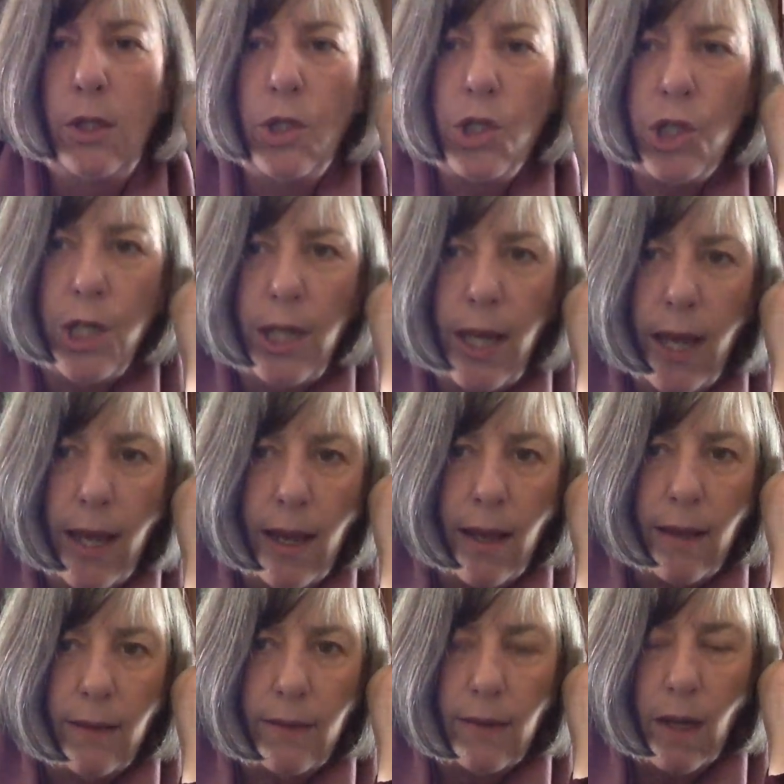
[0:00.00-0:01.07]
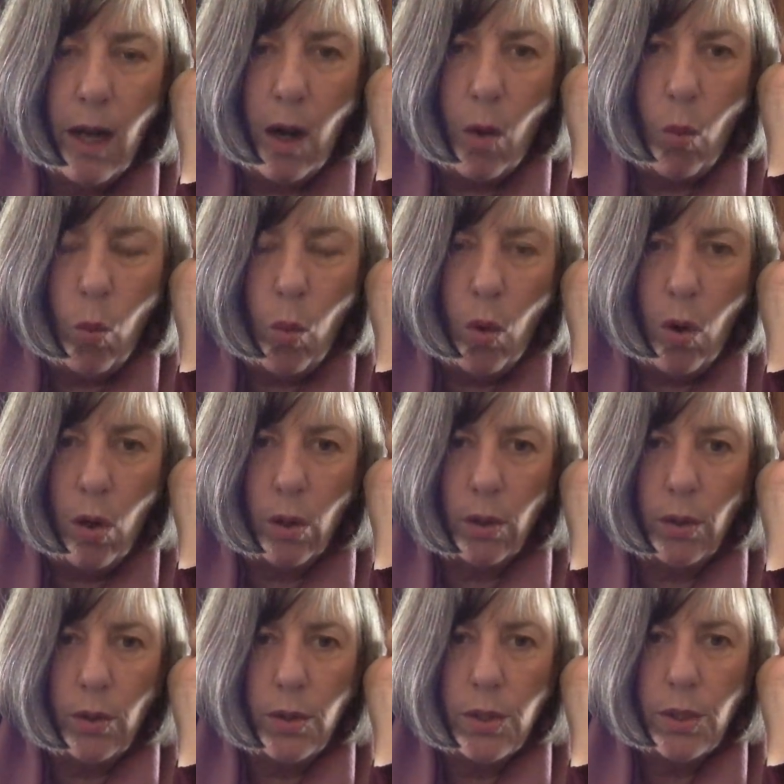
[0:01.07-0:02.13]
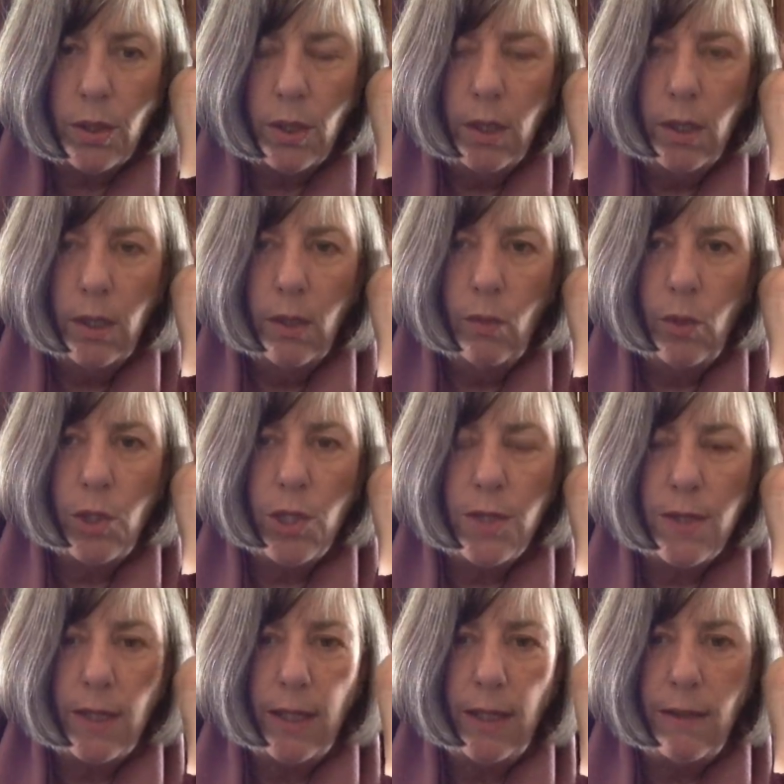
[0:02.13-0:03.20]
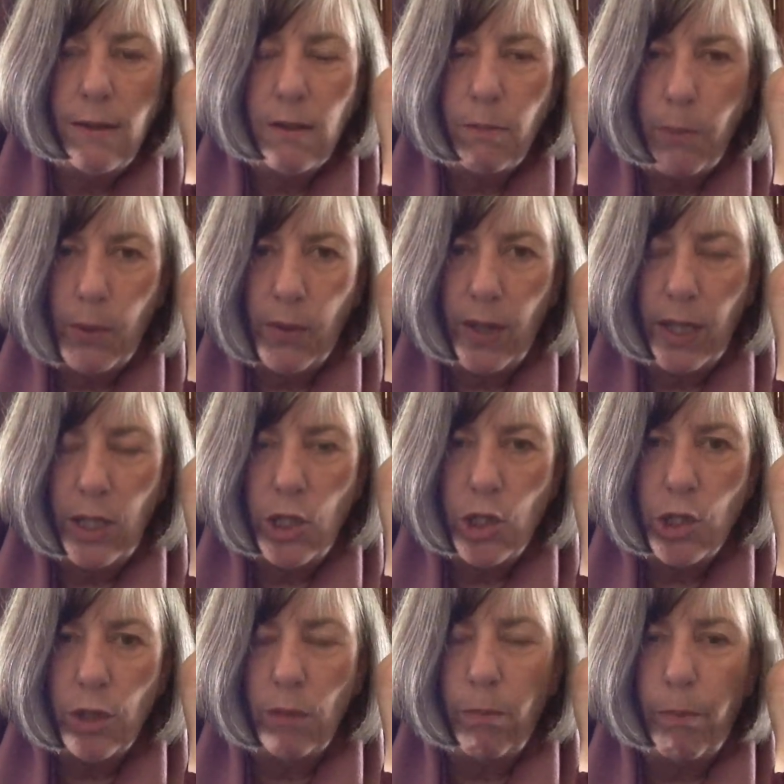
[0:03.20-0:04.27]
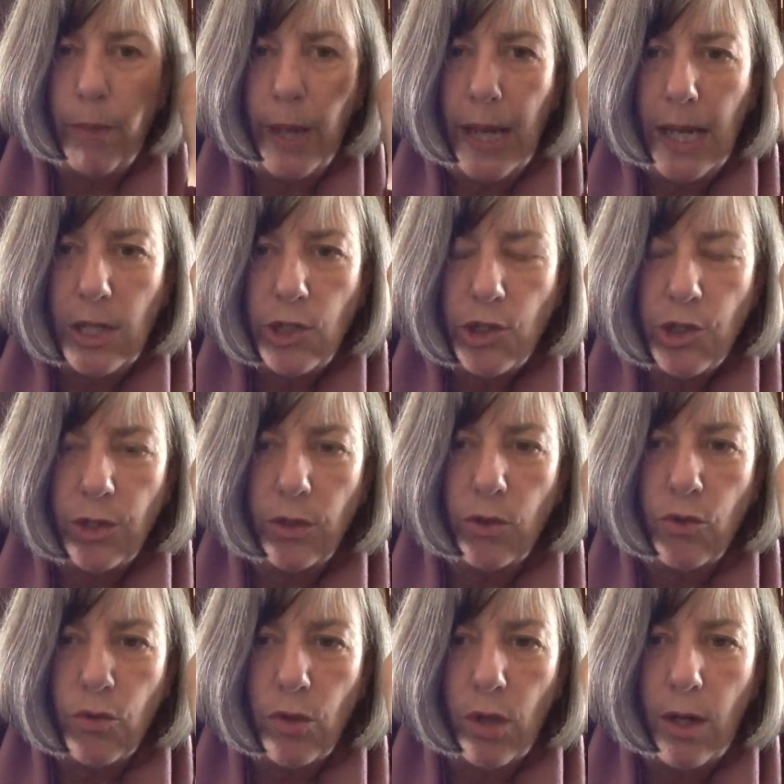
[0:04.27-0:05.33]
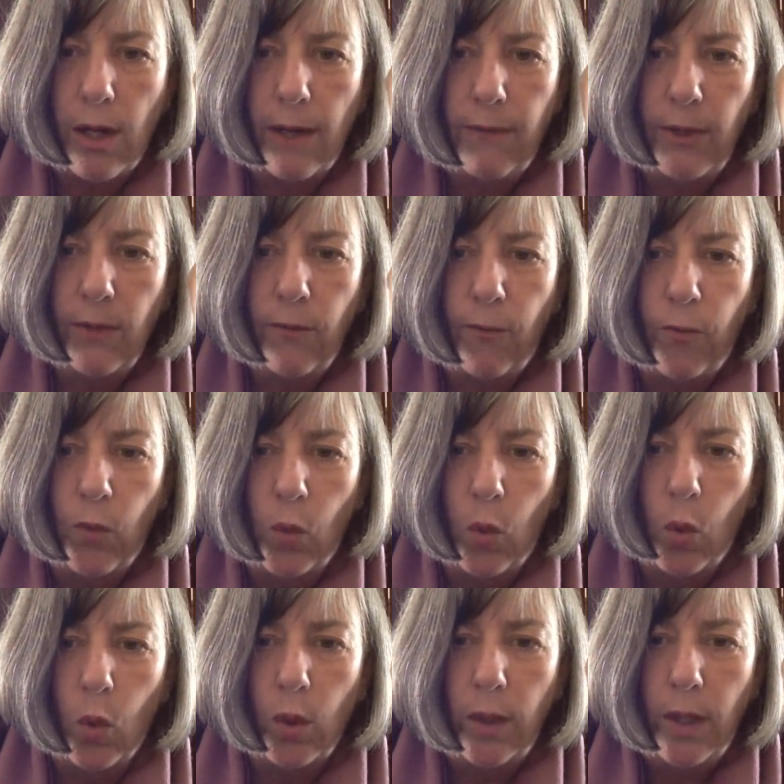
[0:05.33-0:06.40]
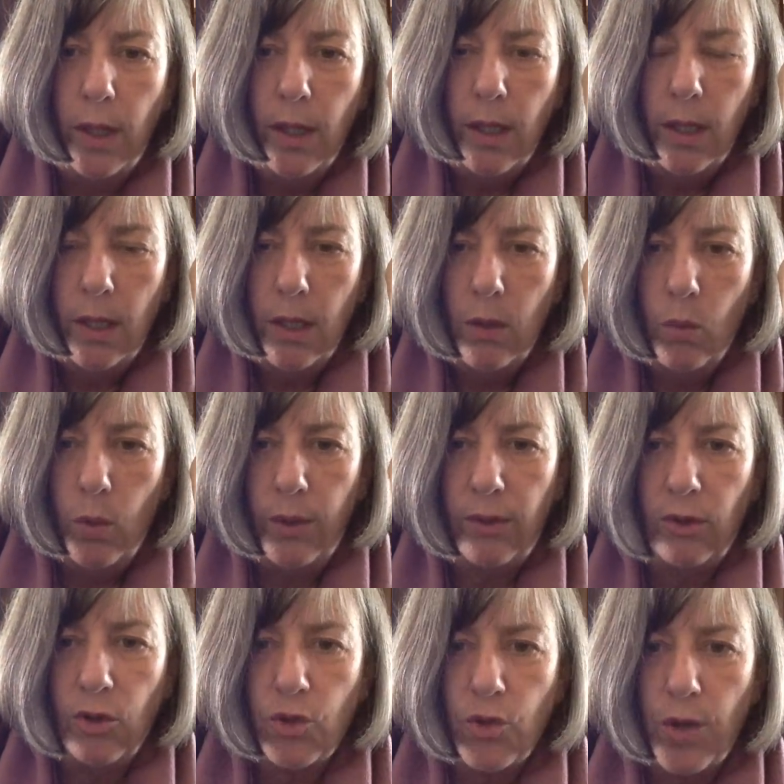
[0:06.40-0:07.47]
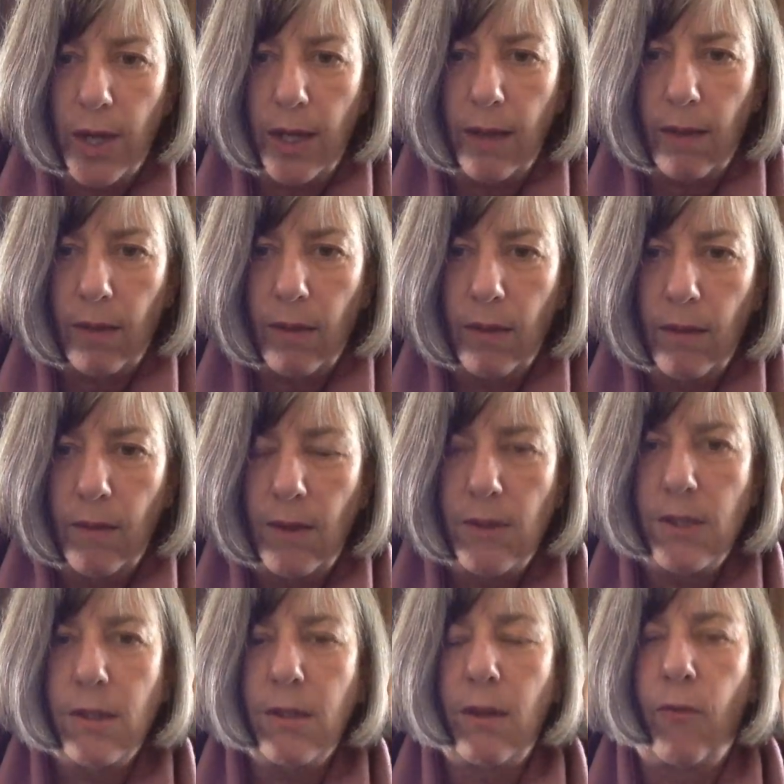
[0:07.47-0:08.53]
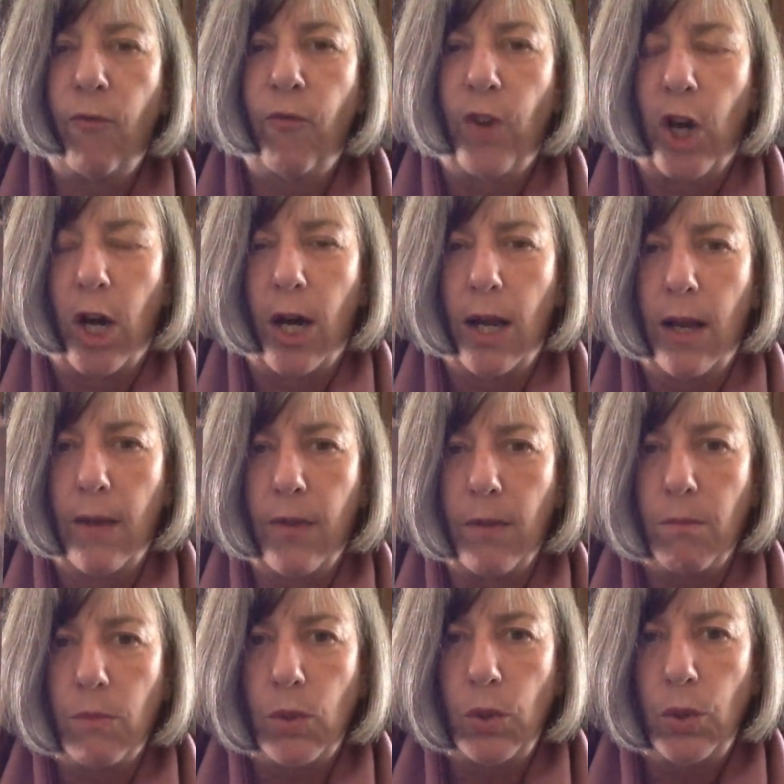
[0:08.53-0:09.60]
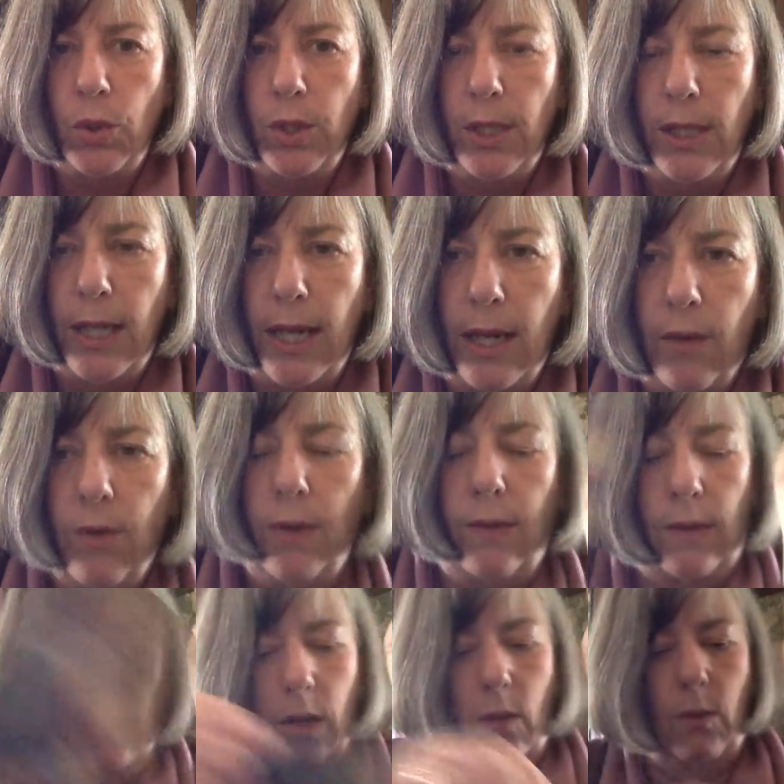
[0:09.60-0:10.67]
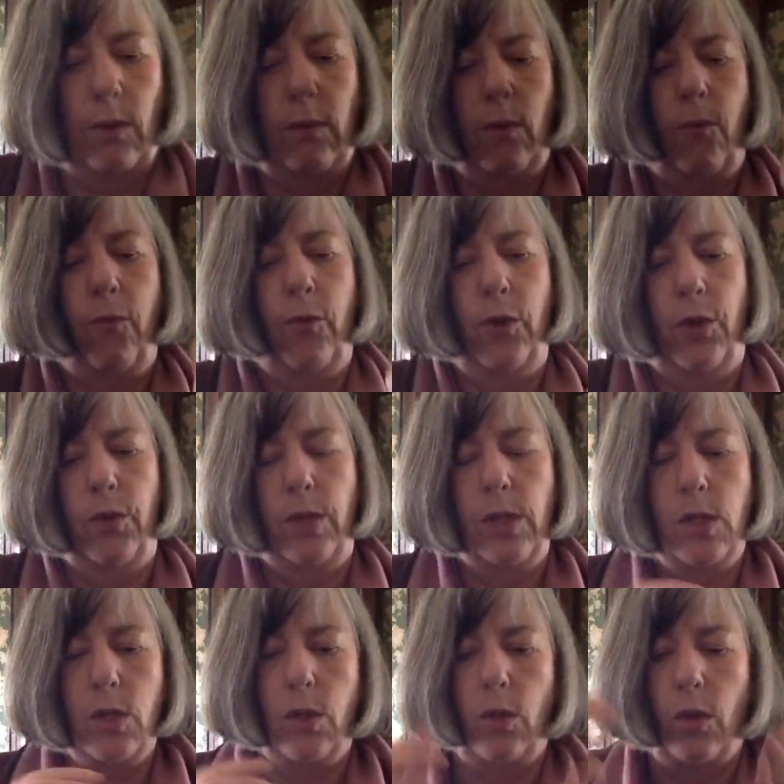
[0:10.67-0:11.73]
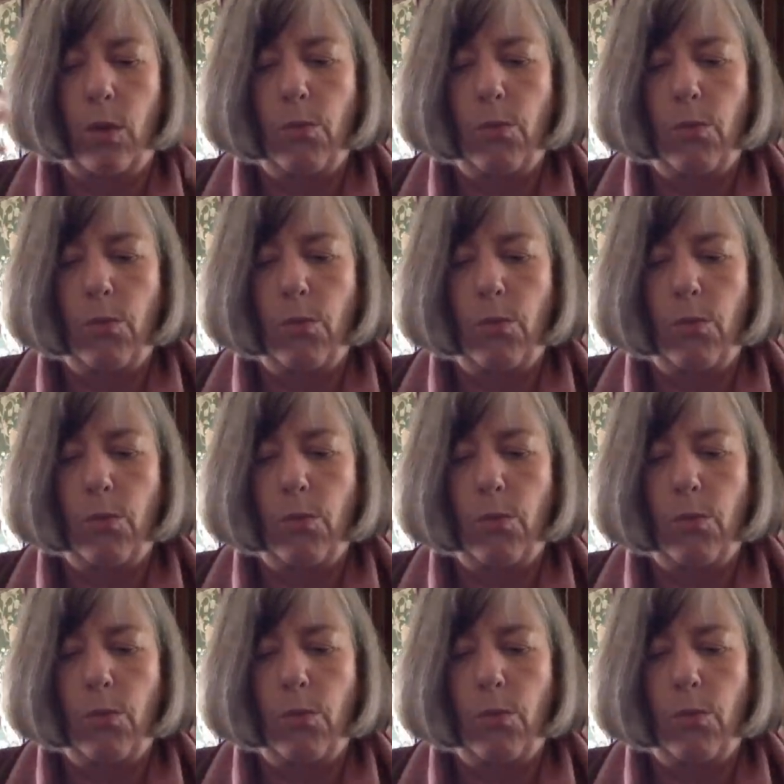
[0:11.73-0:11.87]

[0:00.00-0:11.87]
She has a wand, which is inspiration, passion, driving forward with strength. This is the fire, the moon in Aries that I was referring to, the